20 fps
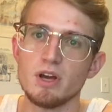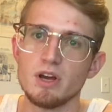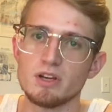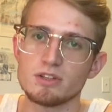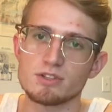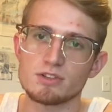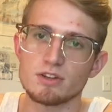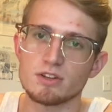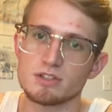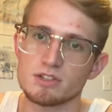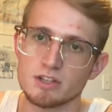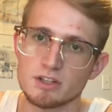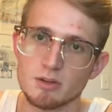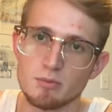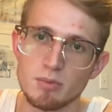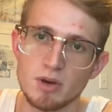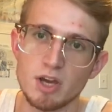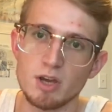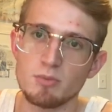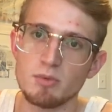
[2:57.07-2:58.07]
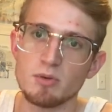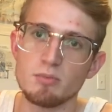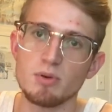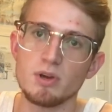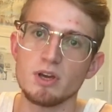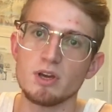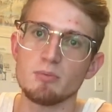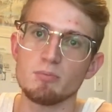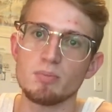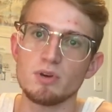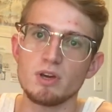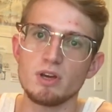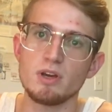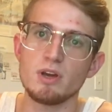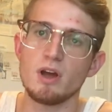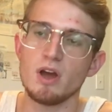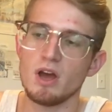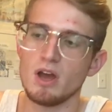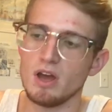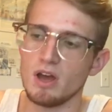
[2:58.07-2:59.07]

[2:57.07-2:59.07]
So that's like the baby PMP,